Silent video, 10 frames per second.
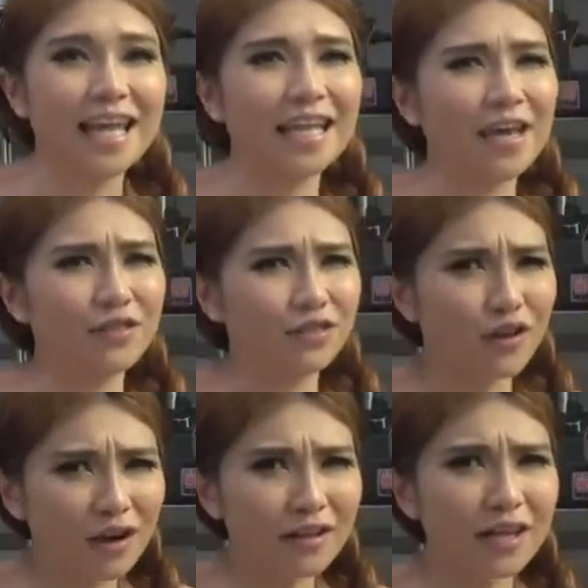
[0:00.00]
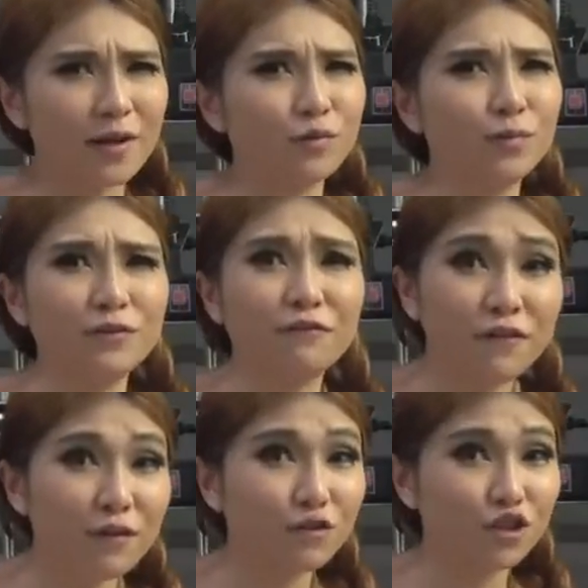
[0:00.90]
and I thought it would be
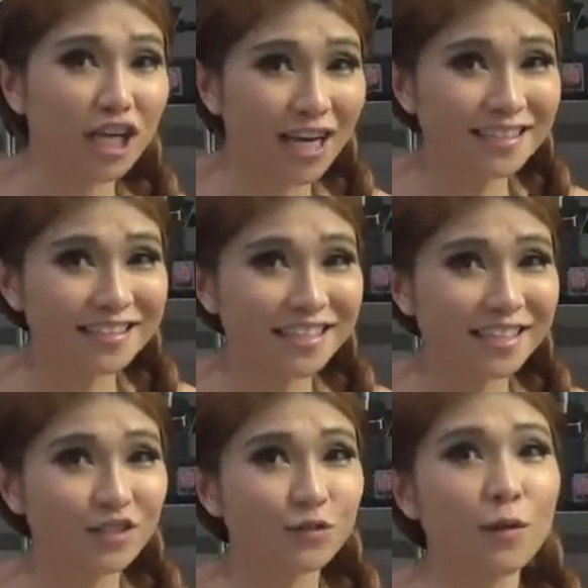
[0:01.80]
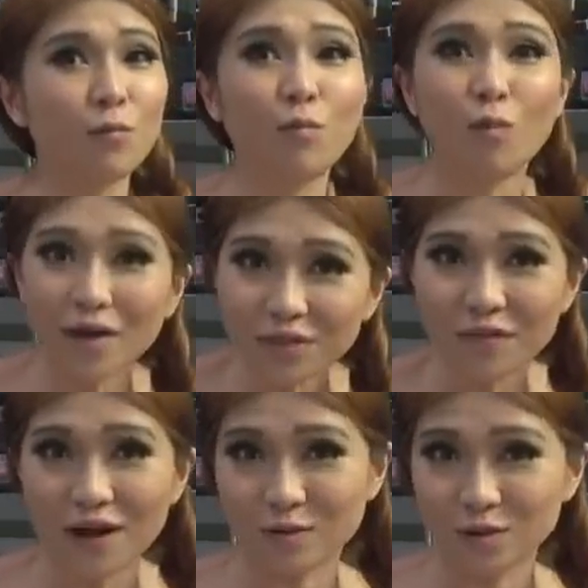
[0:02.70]
fun for Chinese kids to have one
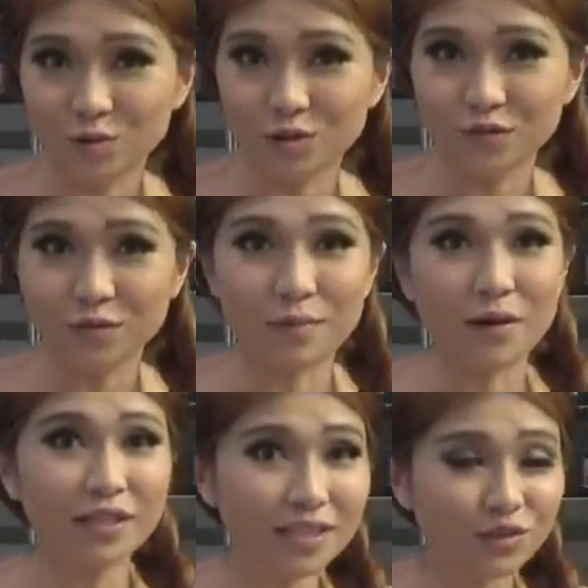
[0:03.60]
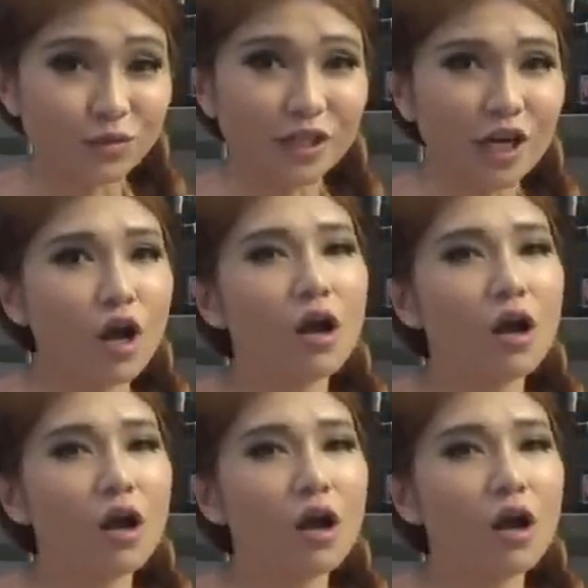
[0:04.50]
of our swords from our history.